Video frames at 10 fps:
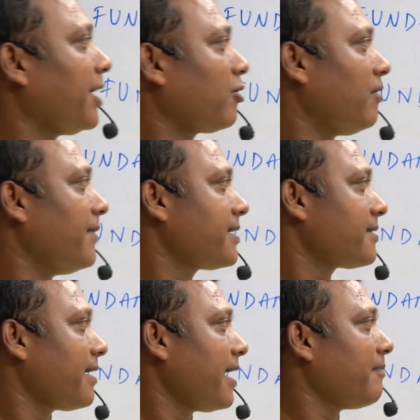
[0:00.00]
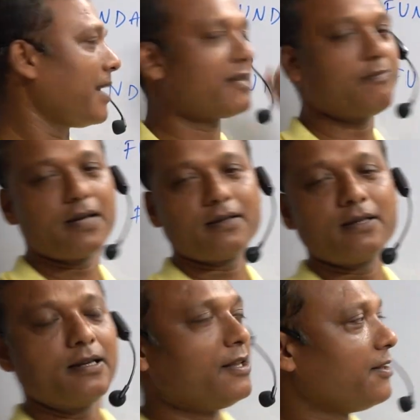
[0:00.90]
economics and management.
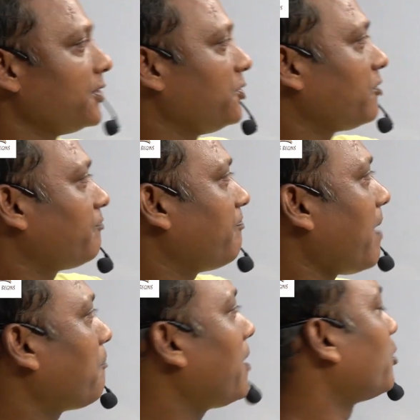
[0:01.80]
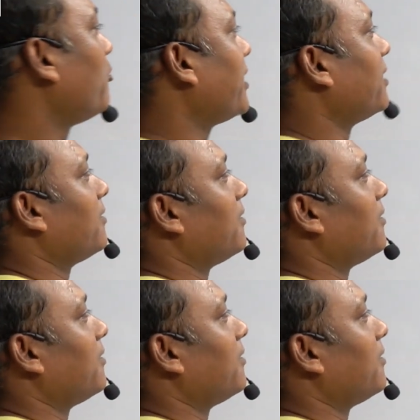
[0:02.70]
This is your paper 1.